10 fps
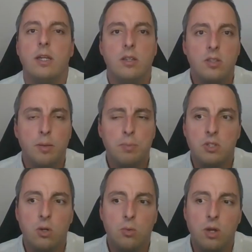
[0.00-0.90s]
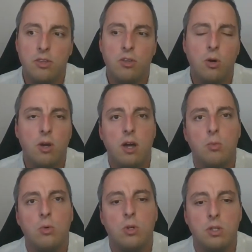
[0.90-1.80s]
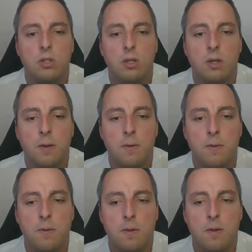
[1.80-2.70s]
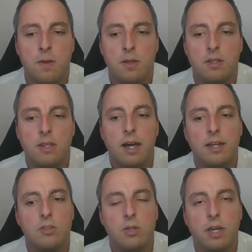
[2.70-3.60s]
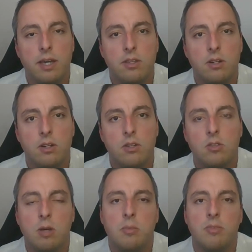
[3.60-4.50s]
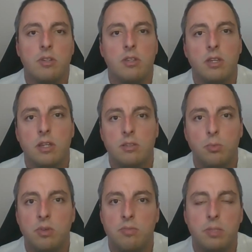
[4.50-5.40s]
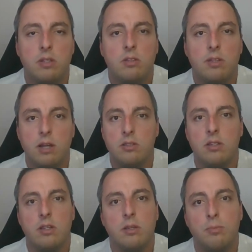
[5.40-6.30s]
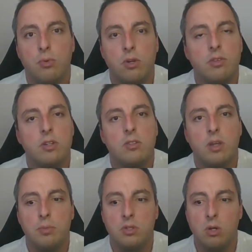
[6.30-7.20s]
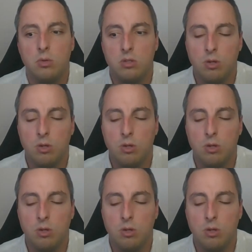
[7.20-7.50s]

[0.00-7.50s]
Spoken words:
In this episode, I thought I would tie together some of the things we've been discussing in the previous episode.